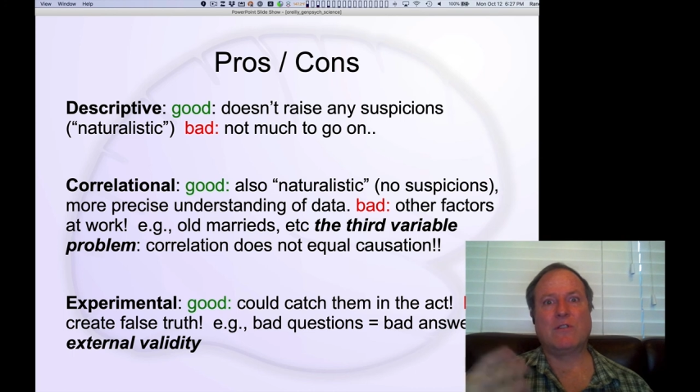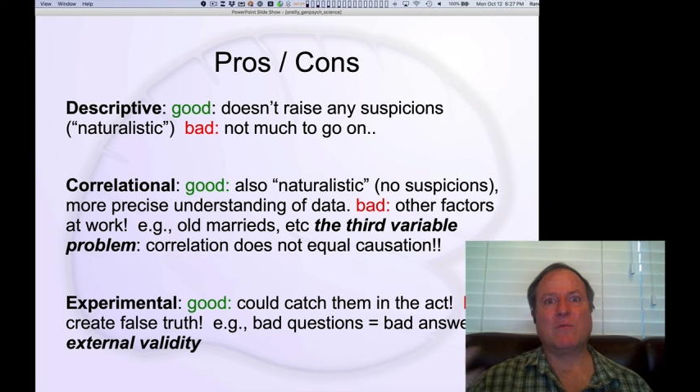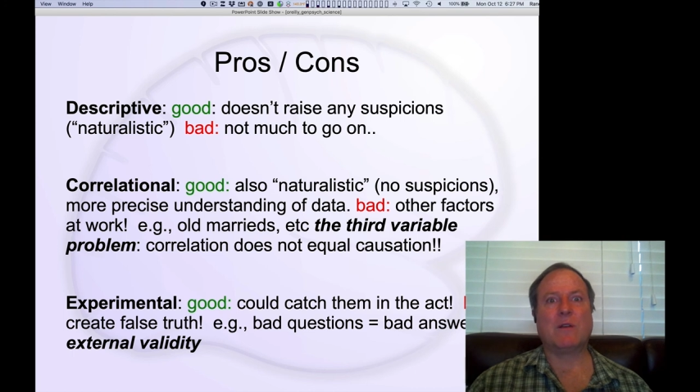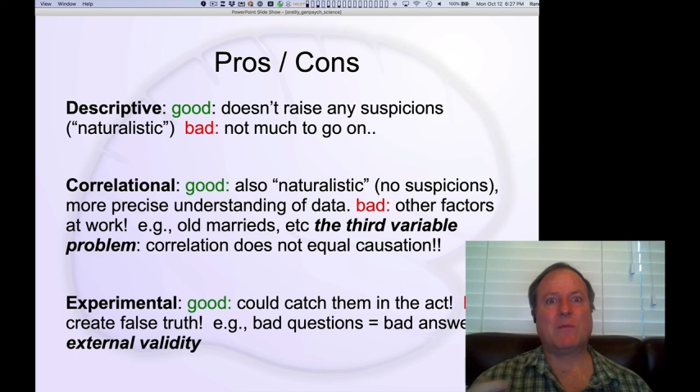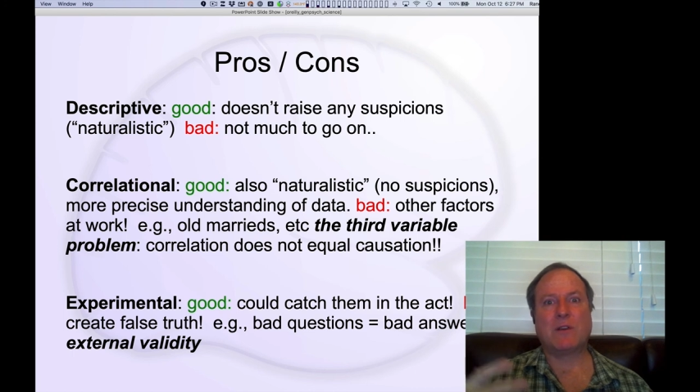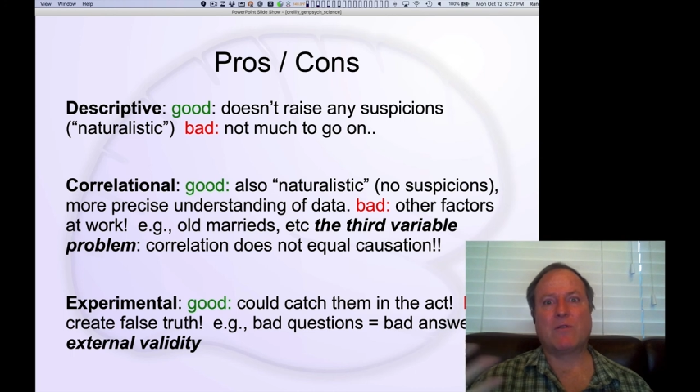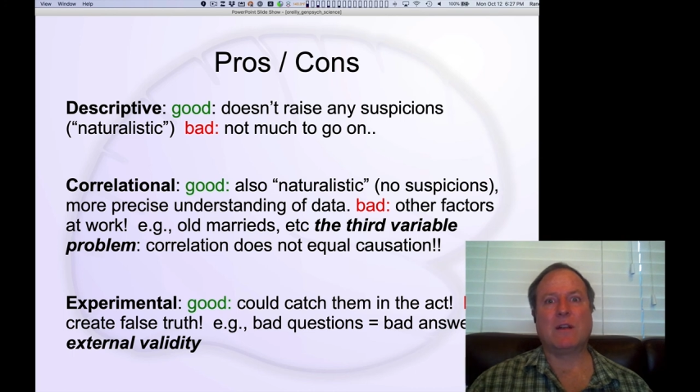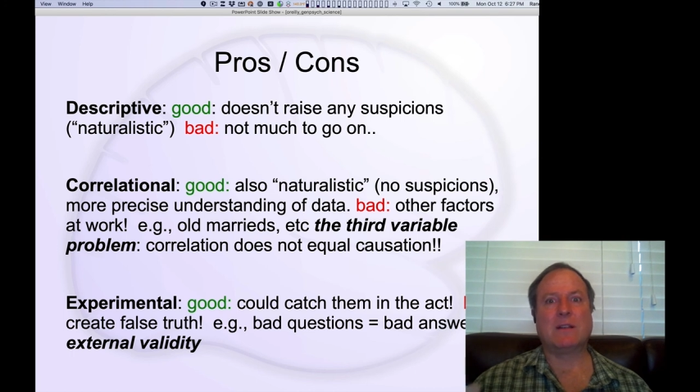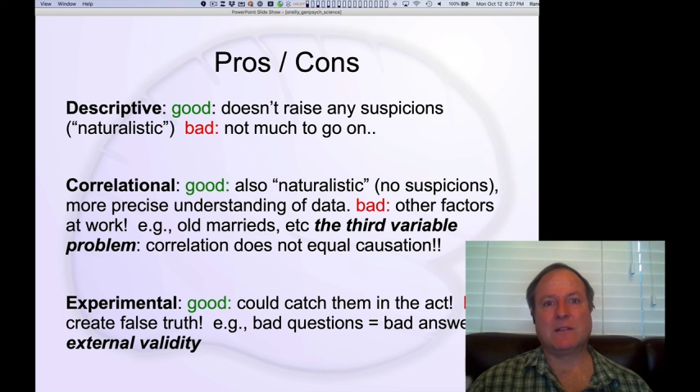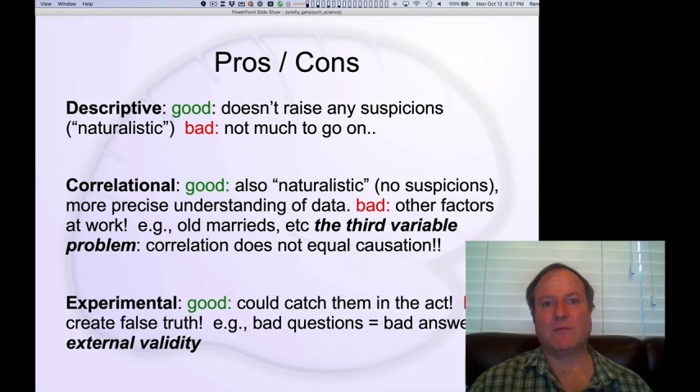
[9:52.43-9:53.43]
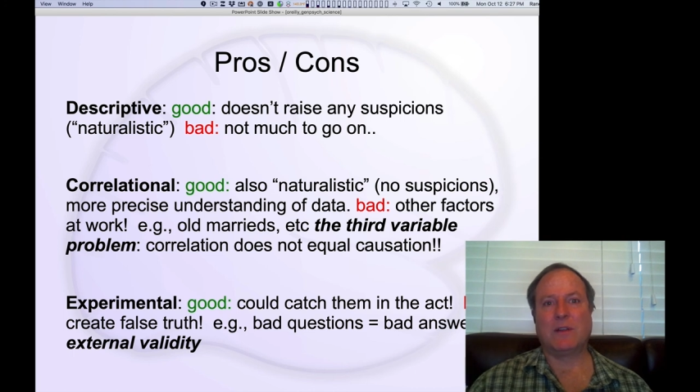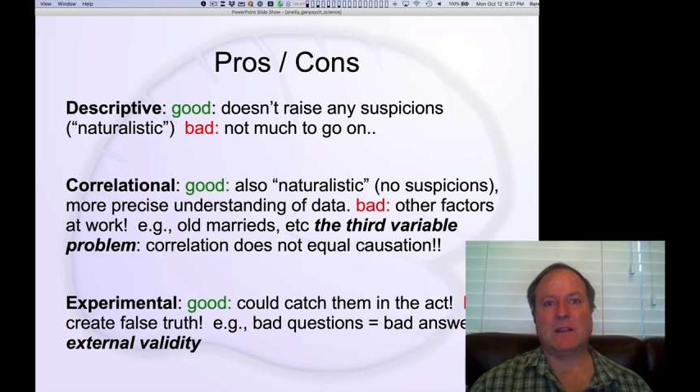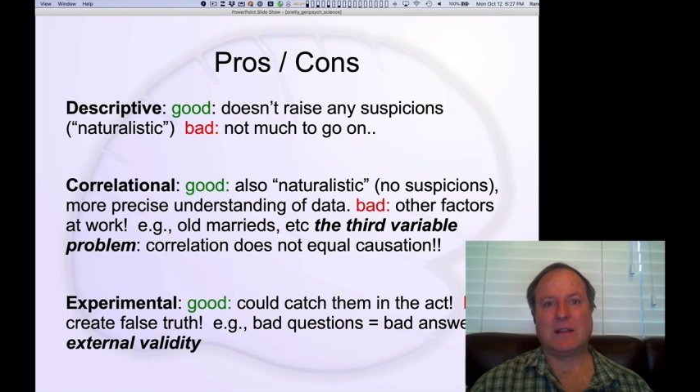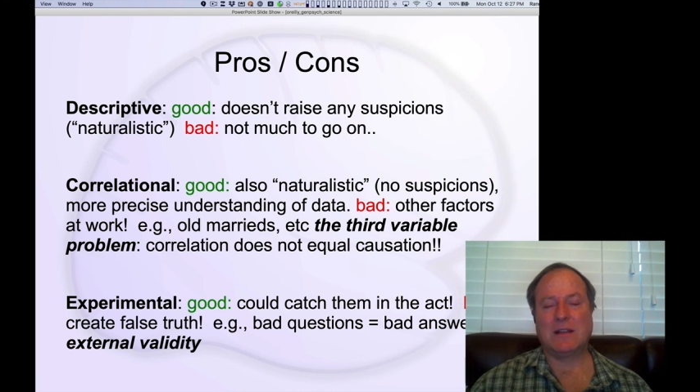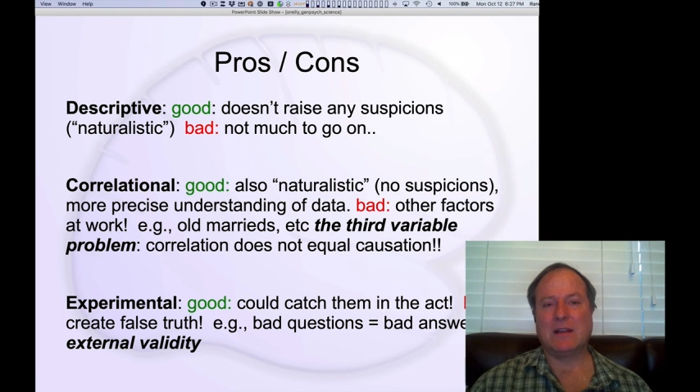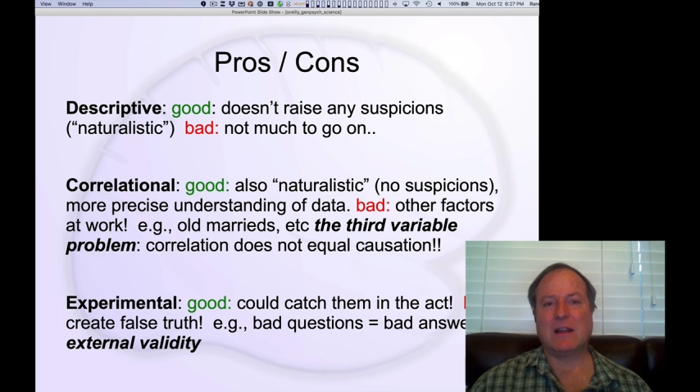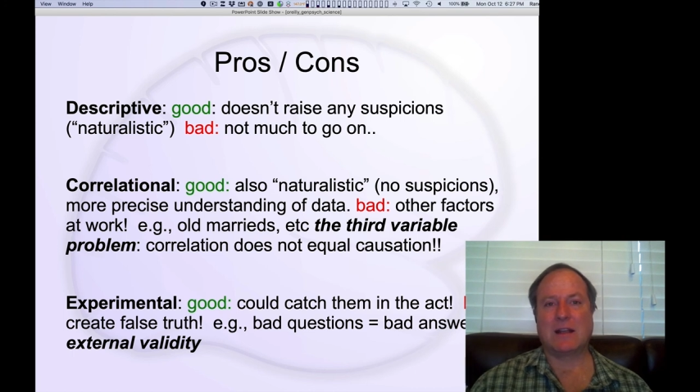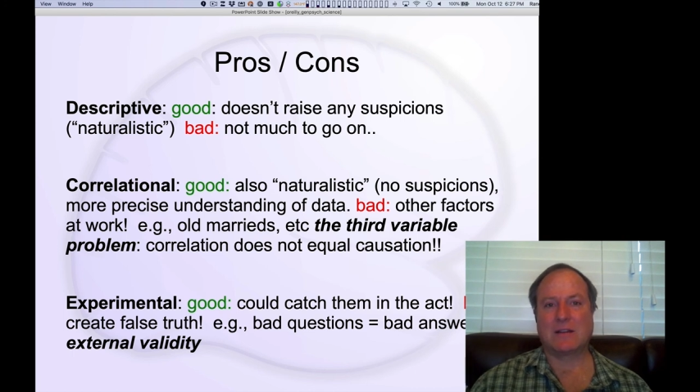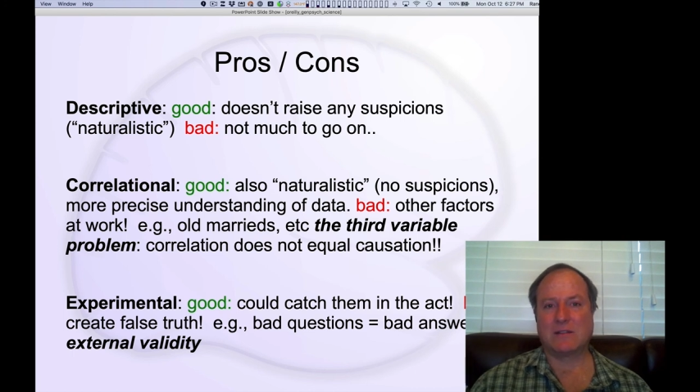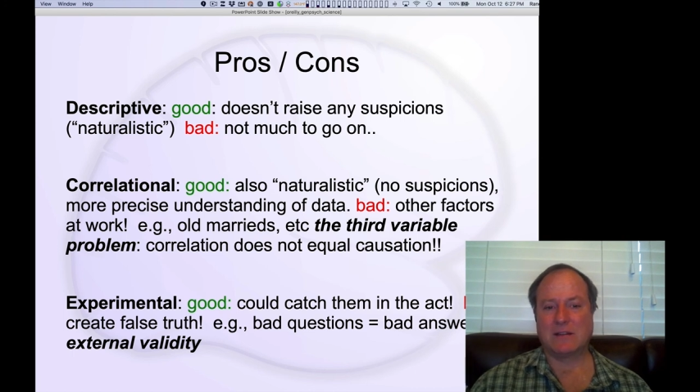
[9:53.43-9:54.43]
You might be creating something that didn't
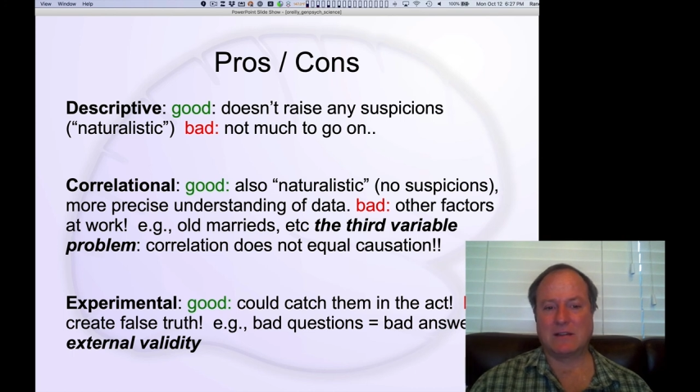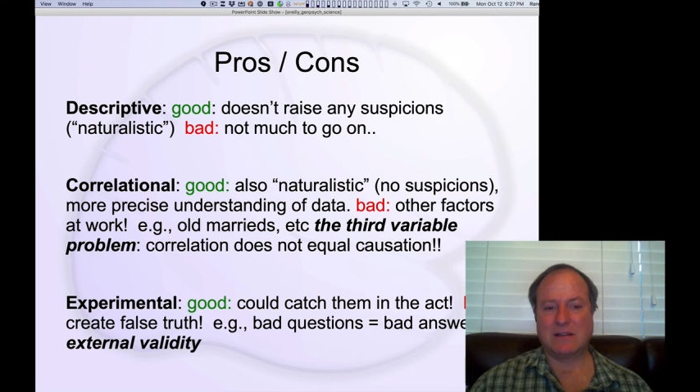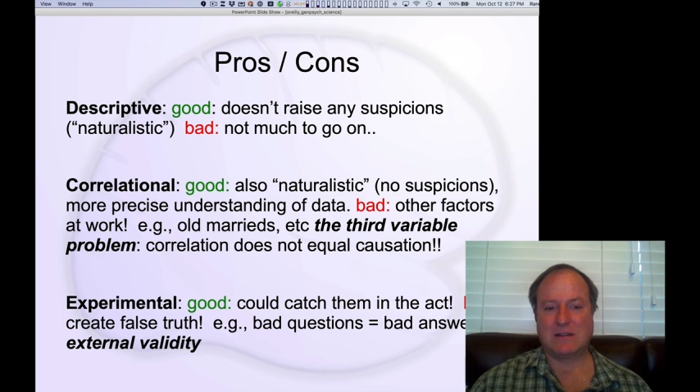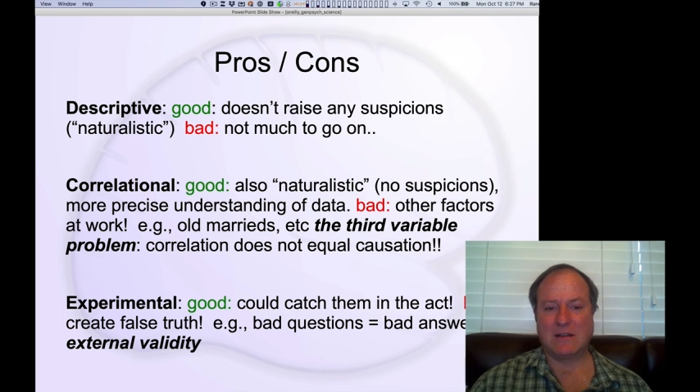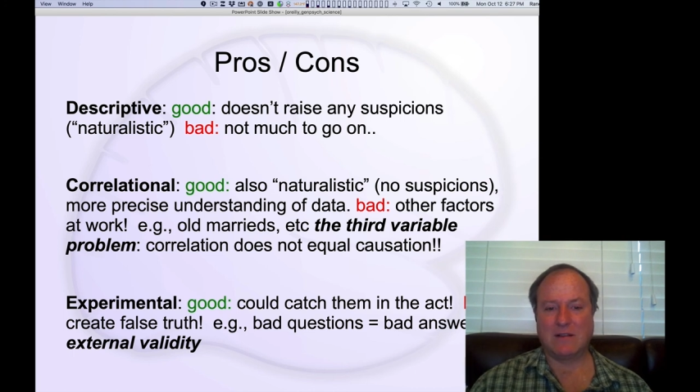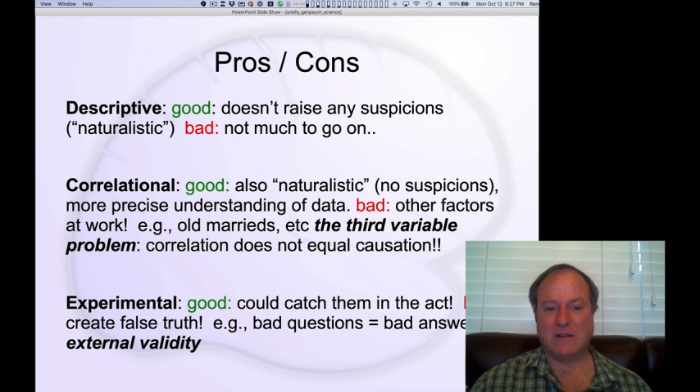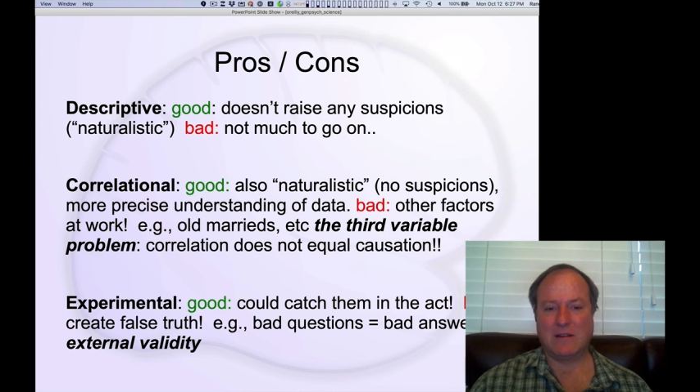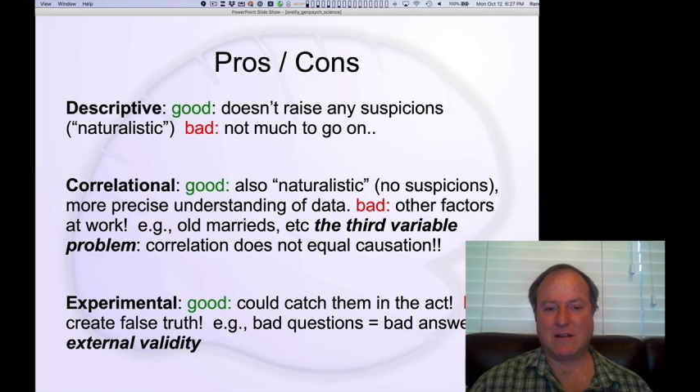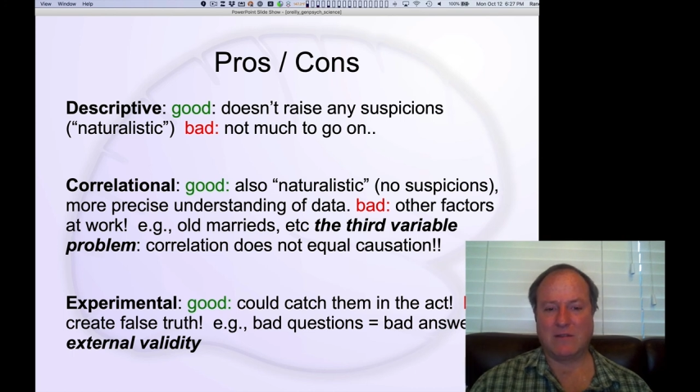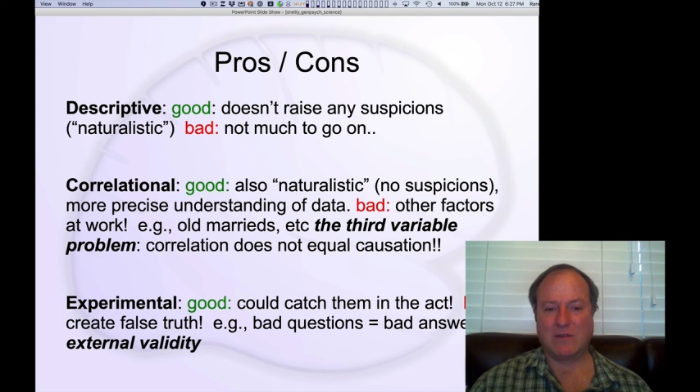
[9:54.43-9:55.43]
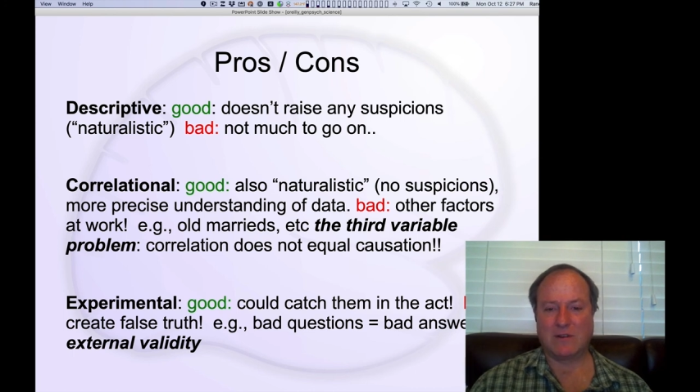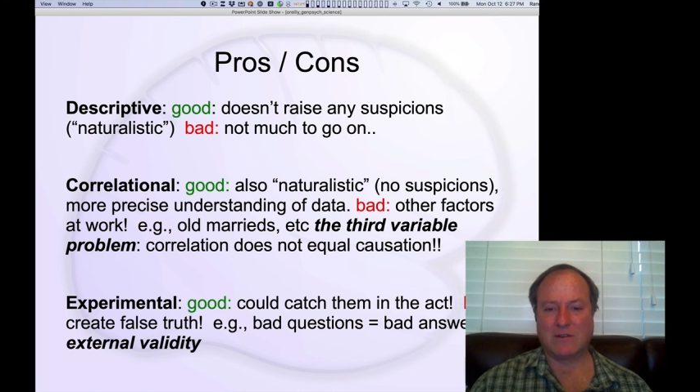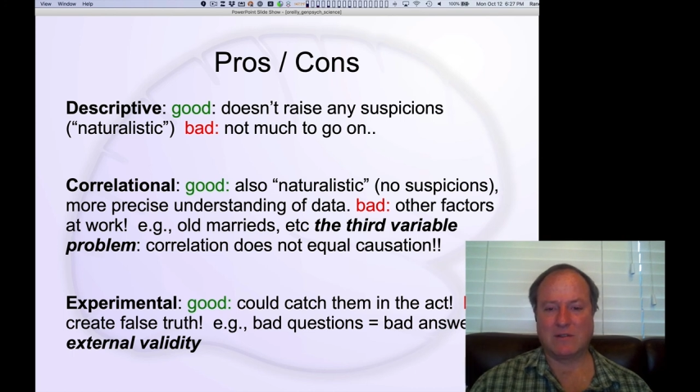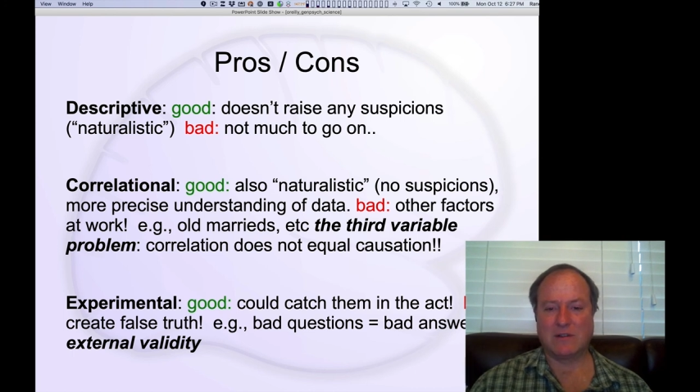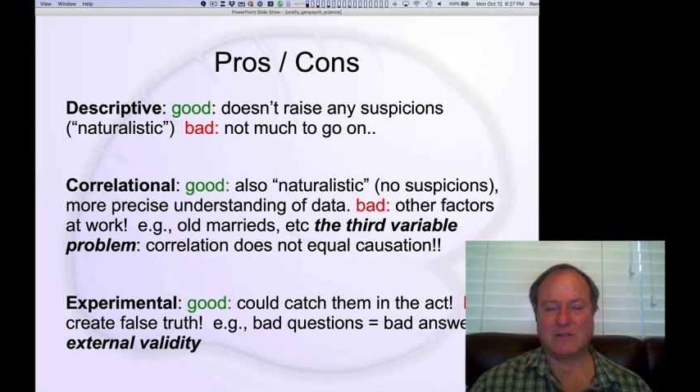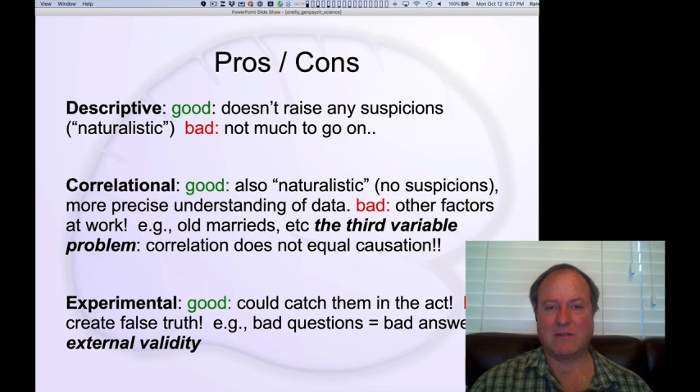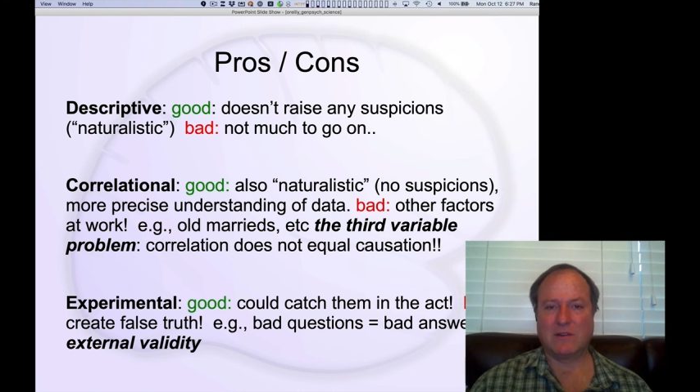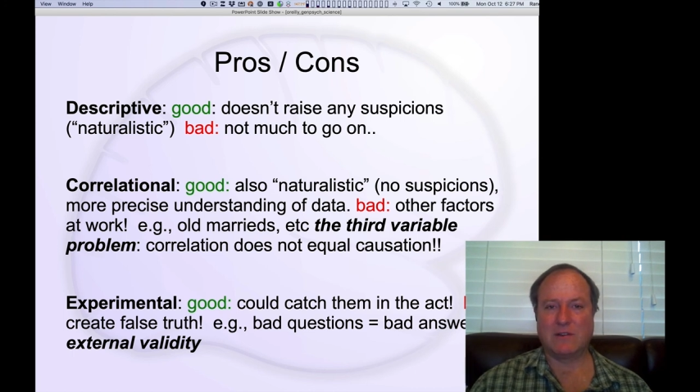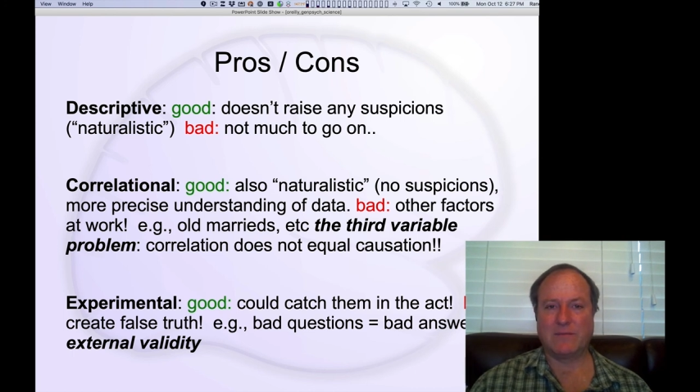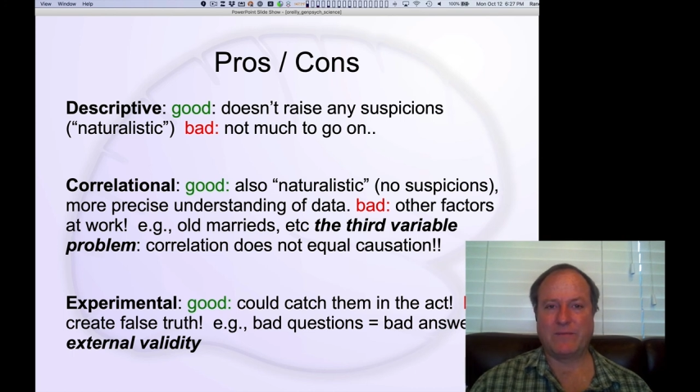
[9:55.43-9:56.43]
actually exist in the in the original
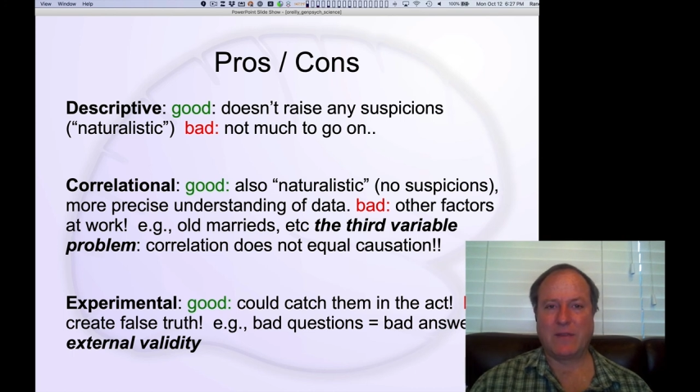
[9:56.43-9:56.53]
situation,